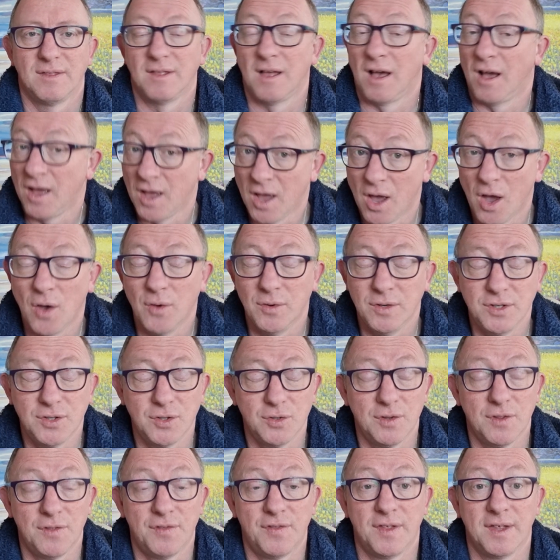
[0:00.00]
I
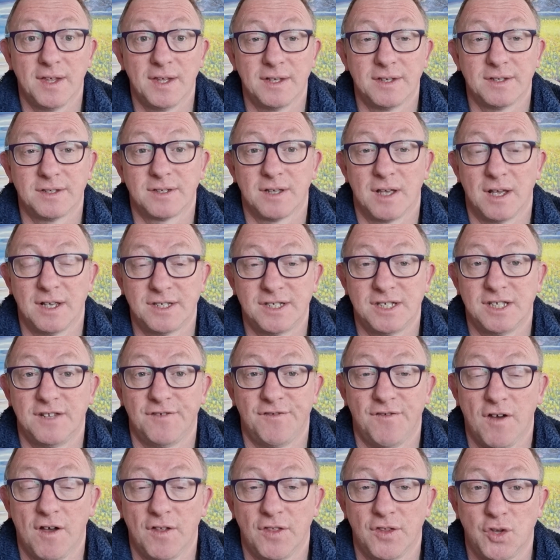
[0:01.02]
see the
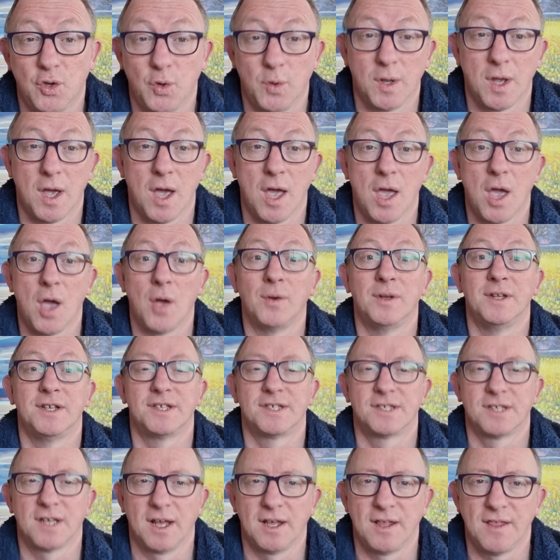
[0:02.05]
Father doing. I only
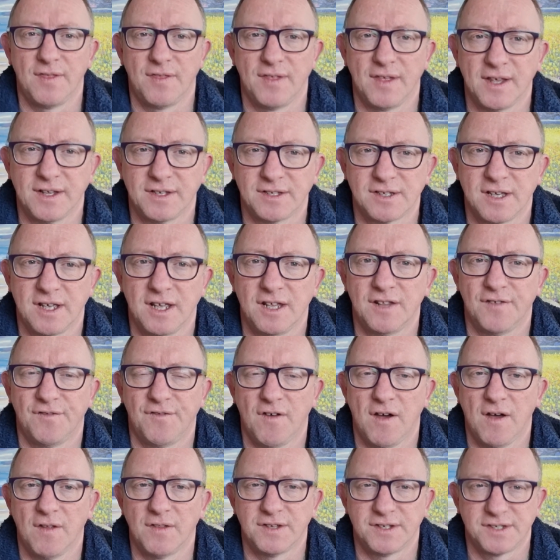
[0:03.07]
say the things I hear the
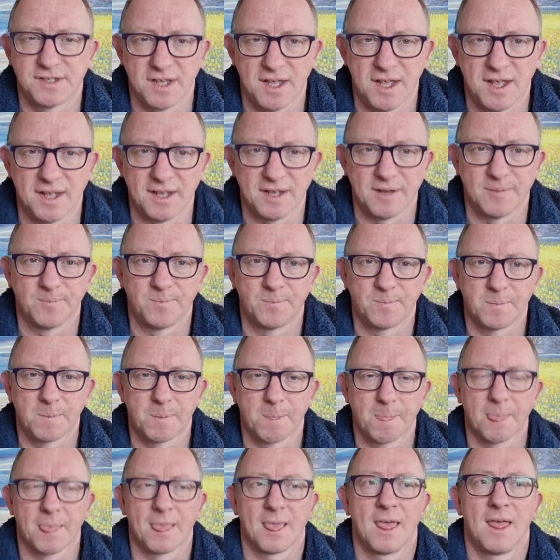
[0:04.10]
Father saying.
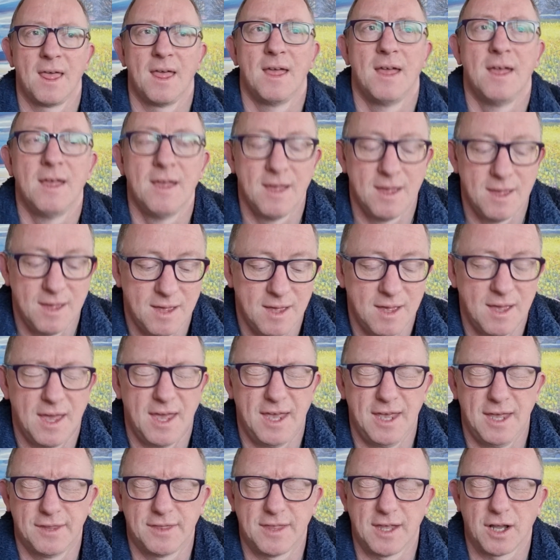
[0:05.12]

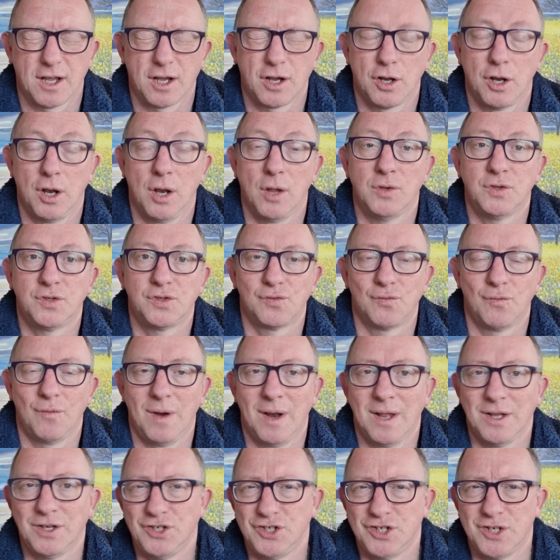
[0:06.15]
He had that close
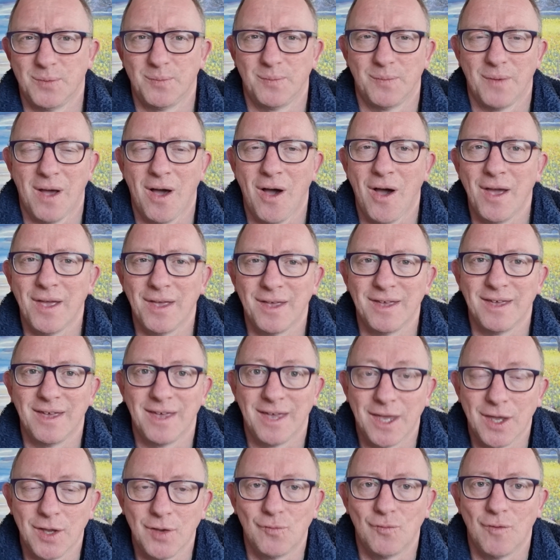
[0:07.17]
relationship, i.e.
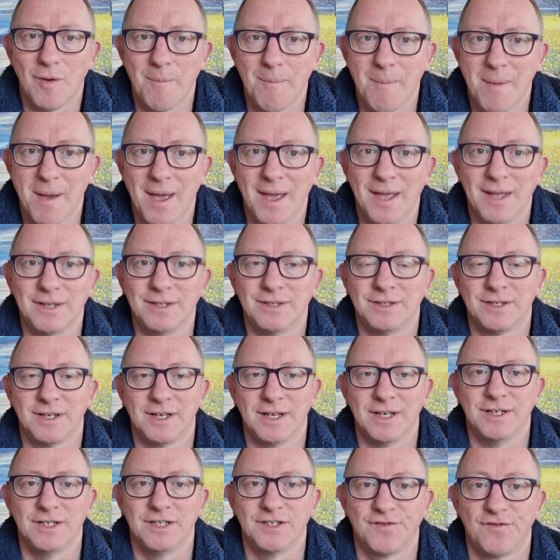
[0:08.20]
he remained
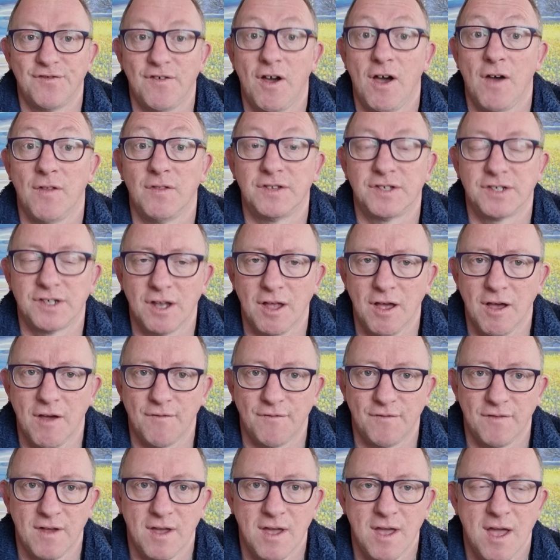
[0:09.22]
in his Father's love,
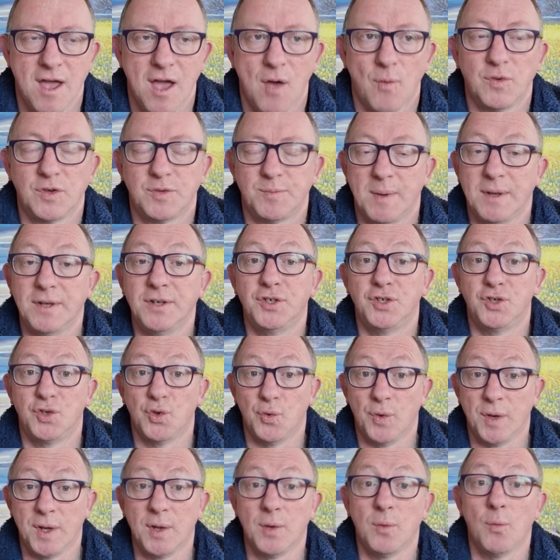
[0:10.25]
which meant
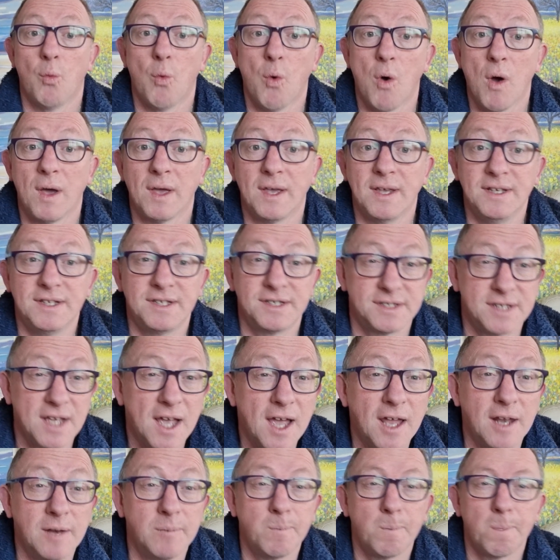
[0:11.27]
doing what he
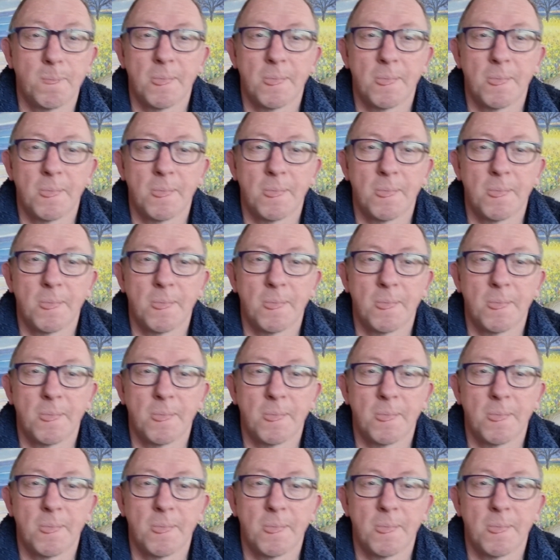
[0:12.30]
said.